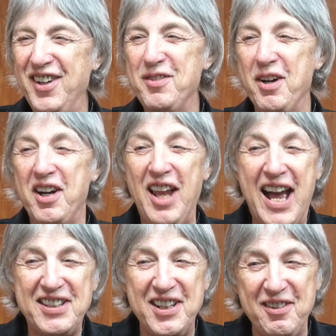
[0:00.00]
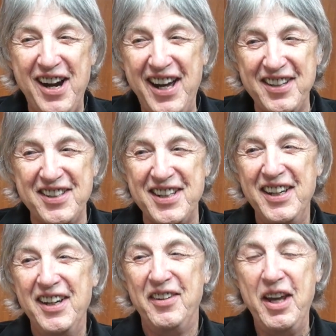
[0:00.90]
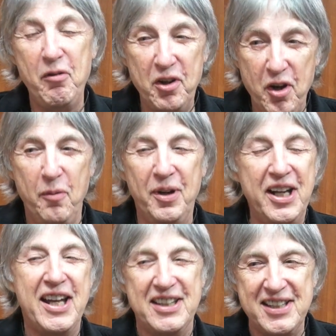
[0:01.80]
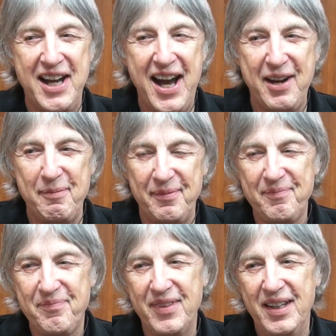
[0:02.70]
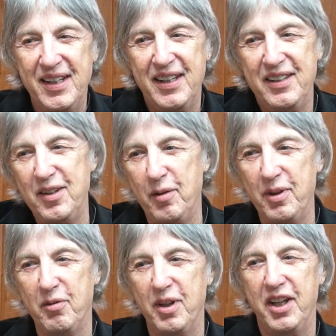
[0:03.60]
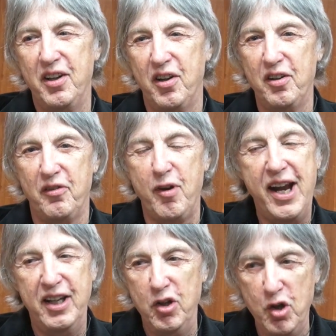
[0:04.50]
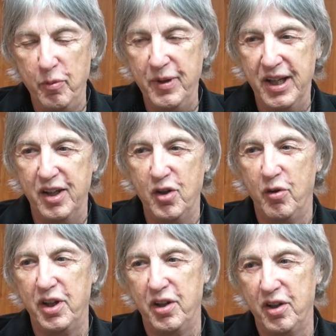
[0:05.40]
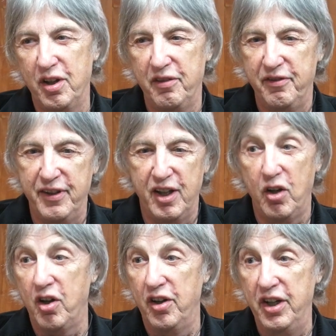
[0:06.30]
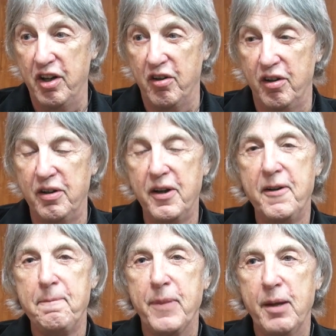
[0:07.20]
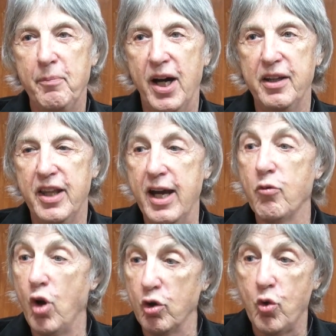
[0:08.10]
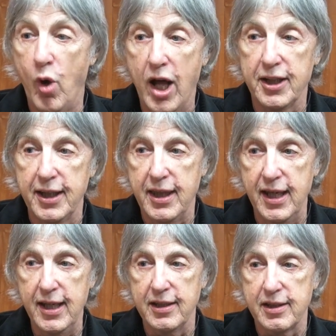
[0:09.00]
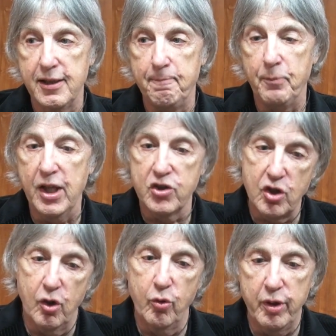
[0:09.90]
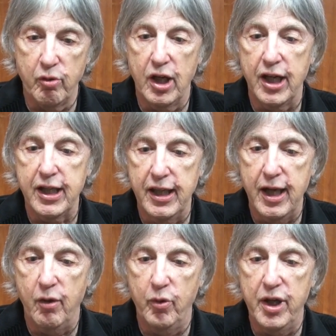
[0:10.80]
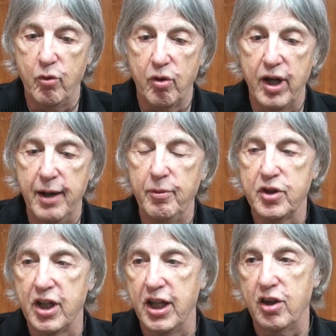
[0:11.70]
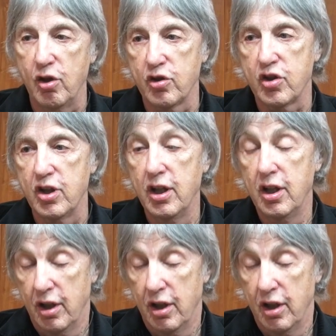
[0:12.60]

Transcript: those are classic writers. They were nobody at the time. Mm-hmm. Uh, nobody really heard of Randy Newman, and no one heard of uh, Laura Nyro but they wrote quality things, and, and so we were lucky that we were able to get those